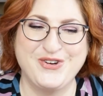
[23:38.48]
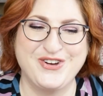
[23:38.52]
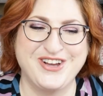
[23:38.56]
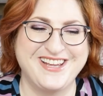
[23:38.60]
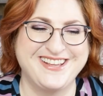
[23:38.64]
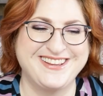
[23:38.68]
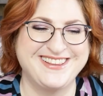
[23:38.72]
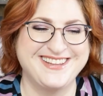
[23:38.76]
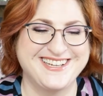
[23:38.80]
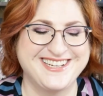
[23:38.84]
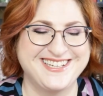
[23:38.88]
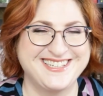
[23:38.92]

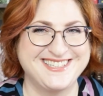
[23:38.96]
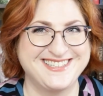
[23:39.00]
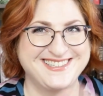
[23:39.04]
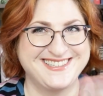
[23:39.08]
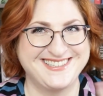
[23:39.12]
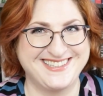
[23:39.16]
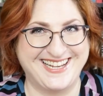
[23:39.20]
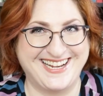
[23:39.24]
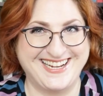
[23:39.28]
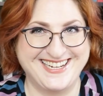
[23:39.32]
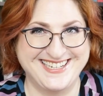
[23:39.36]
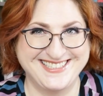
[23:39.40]
with
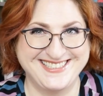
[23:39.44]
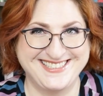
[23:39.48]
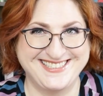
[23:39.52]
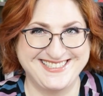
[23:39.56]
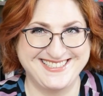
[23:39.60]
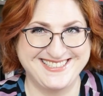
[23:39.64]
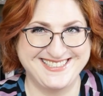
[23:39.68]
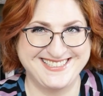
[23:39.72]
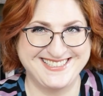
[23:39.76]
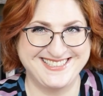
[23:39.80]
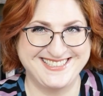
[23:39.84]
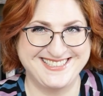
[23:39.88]
things
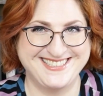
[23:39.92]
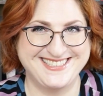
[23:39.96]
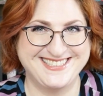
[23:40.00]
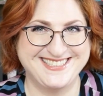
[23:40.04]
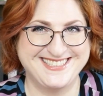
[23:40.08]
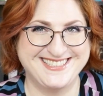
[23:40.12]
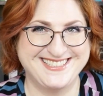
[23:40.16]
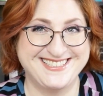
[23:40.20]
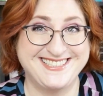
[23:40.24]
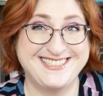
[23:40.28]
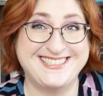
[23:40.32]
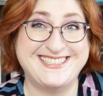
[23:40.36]

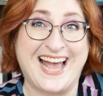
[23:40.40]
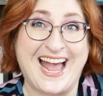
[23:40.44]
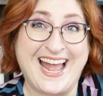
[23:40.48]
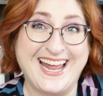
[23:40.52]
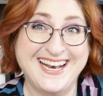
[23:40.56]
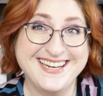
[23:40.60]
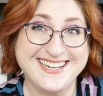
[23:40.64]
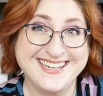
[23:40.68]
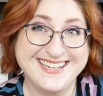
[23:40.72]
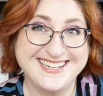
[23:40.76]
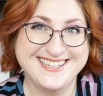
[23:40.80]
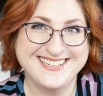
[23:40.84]

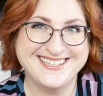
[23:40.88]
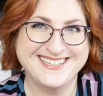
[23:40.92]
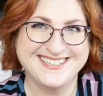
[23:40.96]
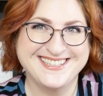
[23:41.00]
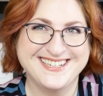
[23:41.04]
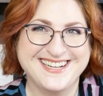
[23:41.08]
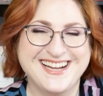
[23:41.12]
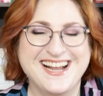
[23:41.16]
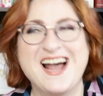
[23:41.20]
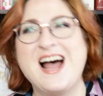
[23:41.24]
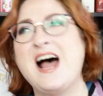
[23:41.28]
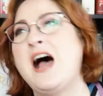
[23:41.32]
said
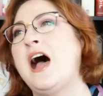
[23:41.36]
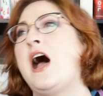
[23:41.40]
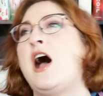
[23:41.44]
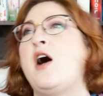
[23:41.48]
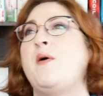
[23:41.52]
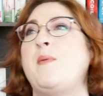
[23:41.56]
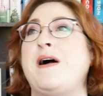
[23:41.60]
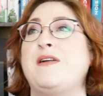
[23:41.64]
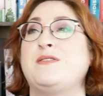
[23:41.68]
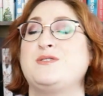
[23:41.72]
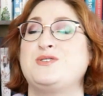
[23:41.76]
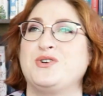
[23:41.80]

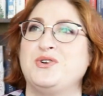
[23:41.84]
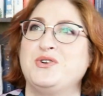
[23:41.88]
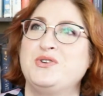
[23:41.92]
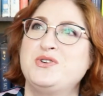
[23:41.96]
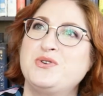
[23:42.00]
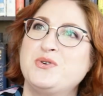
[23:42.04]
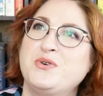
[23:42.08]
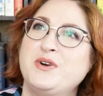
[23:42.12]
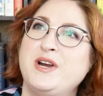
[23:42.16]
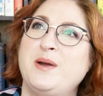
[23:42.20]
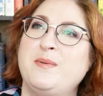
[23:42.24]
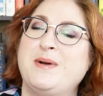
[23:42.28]
about the short
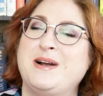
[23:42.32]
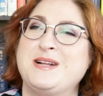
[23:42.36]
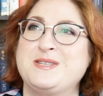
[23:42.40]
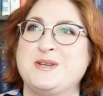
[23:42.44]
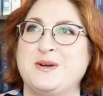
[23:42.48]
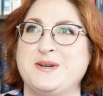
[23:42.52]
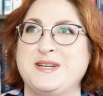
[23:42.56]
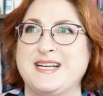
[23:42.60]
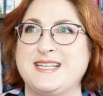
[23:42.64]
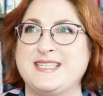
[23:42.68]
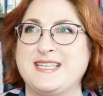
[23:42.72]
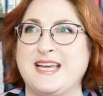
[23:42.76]
story, about
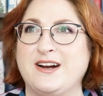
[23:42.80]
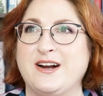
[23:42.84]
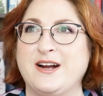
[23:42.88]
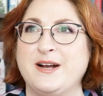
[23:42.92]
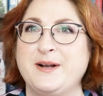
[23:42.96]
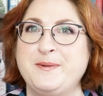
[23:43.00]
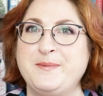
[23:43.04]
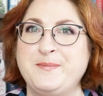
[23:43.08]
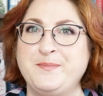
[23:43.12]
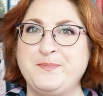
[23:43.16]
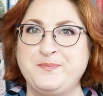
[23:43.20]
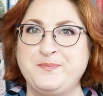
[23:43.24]
Sonya, etc.,